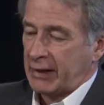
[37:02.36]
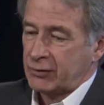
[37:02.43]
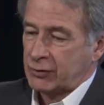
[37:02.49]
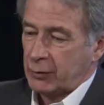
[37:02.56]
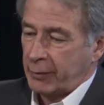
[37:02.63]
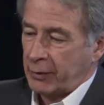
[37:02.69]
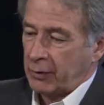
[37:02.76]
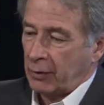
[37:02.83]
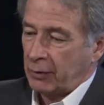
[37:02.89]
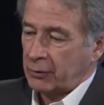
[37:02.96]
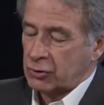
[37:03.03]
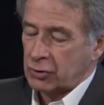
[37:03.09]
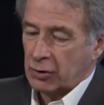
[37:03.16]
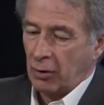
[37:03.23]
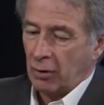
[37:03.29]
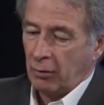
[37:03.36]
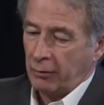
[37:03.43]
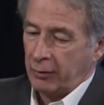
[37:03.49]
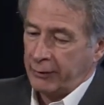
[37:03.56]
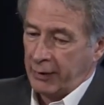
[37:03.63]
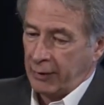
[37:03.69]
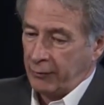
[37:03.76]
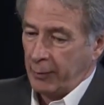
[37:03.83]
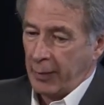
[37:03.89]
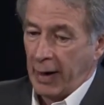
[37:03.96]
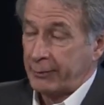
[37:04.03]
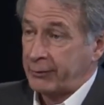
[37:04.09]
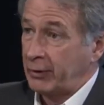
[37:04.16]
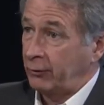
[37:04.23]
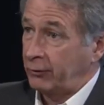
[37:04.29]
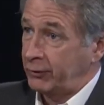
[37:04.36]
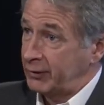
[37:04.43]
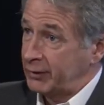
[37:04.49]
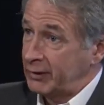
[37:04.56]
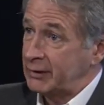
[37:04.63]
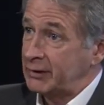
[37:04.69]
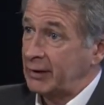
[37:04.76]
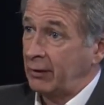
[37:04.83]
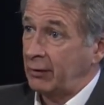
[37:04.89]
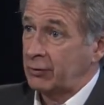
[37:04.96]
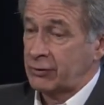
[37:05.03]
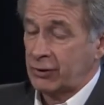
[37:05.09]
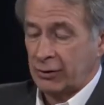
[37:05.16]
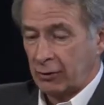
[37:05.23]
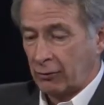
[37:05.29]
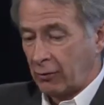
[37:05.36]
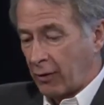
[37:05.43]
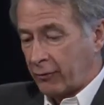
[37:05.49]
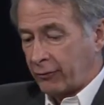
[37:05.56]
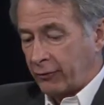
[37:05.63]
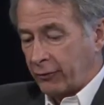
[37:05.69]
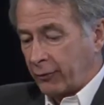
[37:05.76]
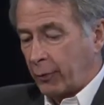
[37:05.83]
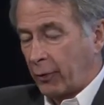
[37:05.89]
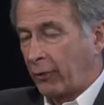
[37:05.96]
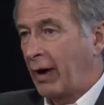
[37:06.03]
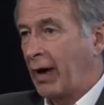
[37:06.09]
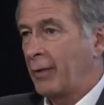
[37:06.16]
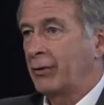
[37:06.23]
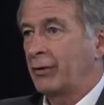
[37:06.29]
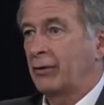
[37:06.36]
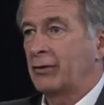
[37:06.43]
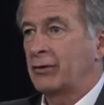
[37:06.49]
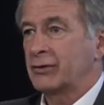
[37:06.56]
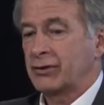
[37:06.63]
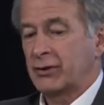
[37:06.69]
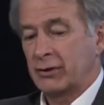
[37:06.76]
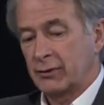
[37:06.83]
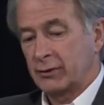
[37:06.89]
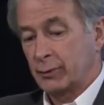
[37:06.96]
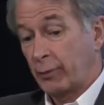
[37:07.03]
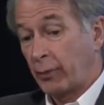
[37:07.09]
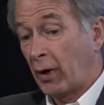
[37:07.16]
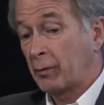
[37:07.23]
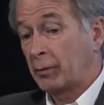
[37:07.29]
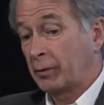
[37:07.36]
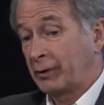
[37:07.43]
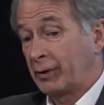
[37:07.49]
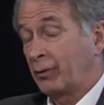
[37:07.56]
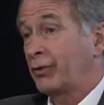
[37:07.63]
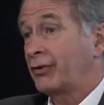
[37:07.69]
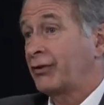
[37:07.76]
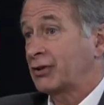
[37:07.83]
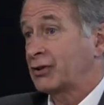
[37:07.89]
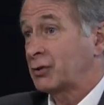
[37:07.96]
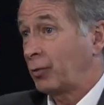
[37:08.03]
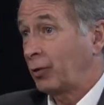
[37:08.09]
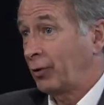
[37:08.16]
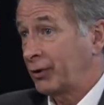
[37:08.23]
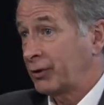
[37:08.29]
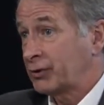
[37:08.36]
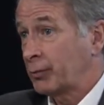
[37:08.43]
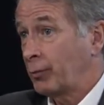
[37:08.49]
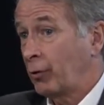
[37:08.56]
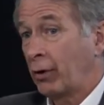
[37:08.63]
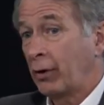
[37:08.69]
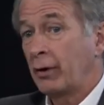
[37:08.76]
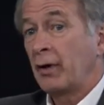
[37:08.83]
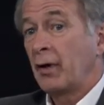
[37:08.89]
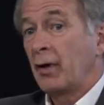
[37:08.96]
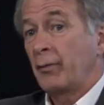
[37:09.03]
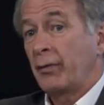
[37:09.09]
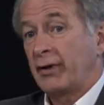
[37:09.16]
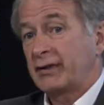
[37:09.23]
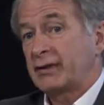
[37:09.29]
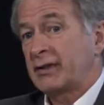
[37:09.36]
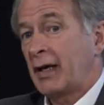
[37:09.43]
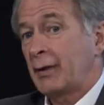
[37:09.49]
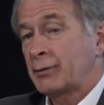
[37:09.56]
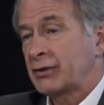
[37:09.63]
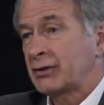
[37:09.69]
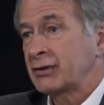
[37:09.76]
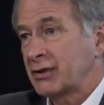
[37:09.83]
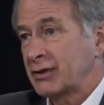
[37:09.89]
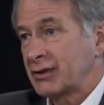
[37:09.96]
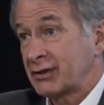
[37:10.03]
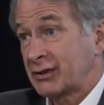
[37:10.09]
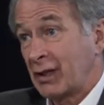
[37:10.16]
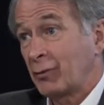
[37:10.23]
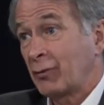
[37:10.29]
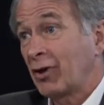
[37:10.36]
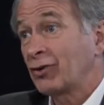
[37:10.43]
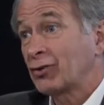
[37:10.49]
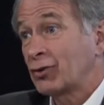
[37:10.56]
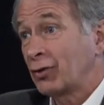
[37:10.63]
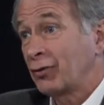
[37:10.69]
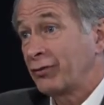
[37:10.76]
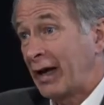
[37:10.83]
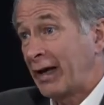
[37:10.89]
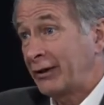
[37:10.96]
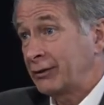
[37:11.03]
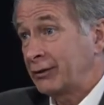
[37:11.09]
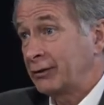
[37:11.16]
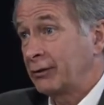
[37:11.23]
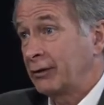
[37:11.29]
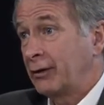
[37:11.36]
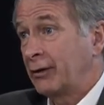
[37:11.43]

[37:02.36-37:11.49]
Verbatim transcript: guests have been on the show and they've mapped out the details and the rough parameters. It's probably worth exploring some more. But it taps into the same cultural value